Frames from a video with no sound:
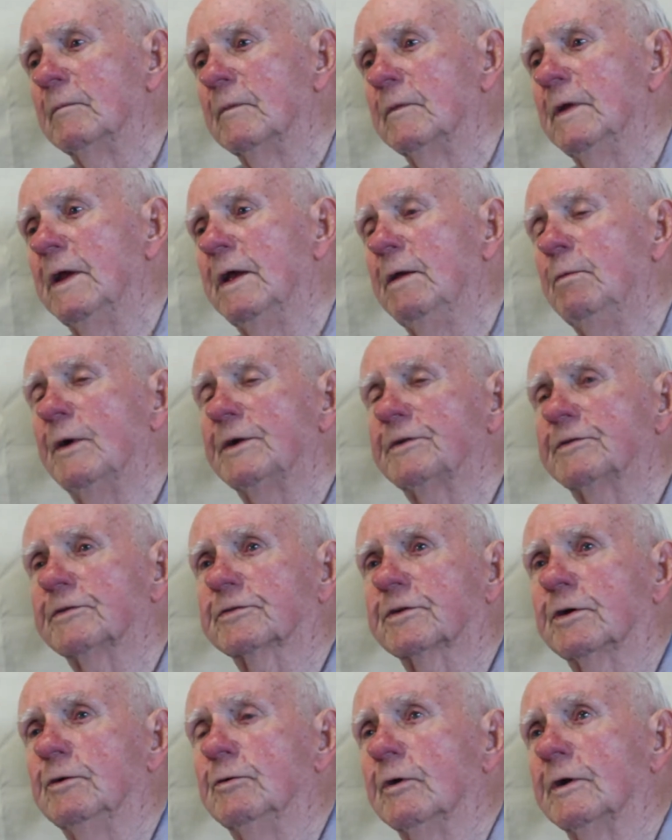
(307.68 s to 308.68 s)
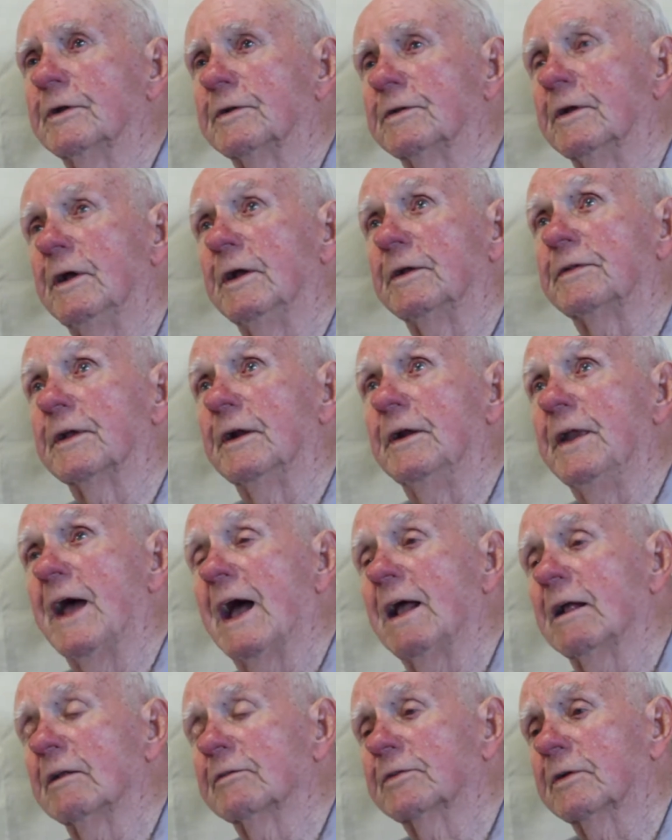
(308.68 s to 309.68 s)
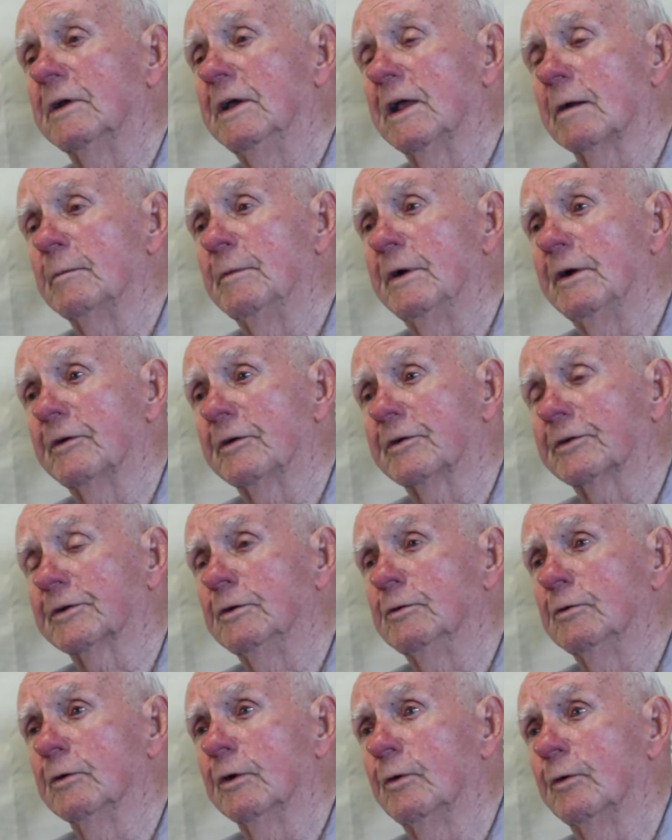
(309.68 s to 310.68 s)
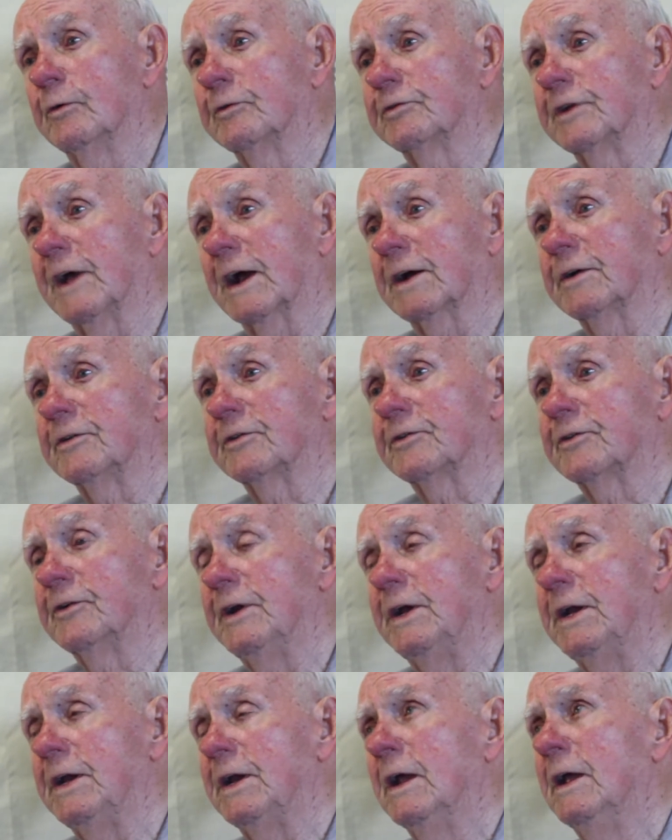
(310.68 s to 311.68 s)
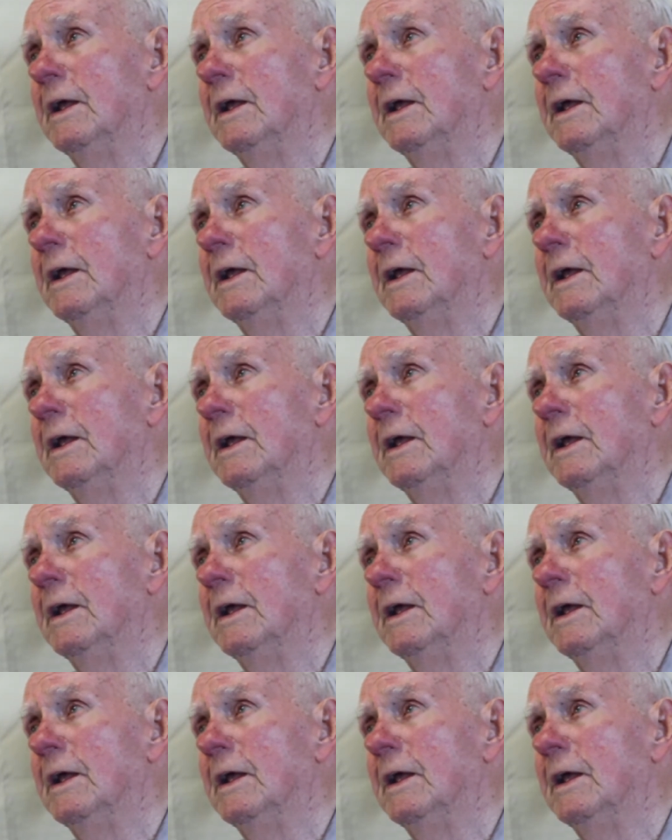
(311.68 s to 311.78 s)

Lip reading: He went to school at the Niles Elementary School on 2nd Street.